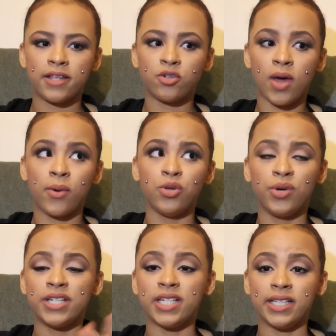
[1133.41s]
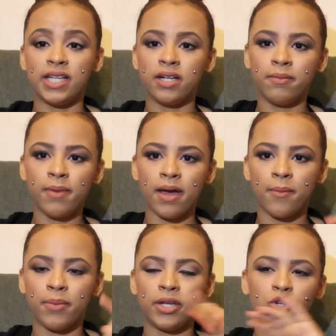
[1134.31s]
so that way you can delete them,
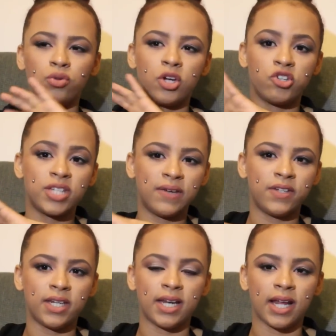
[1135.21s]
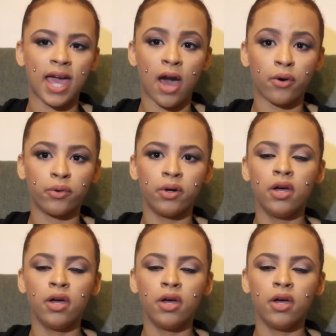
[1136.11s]
but they're saved in an account,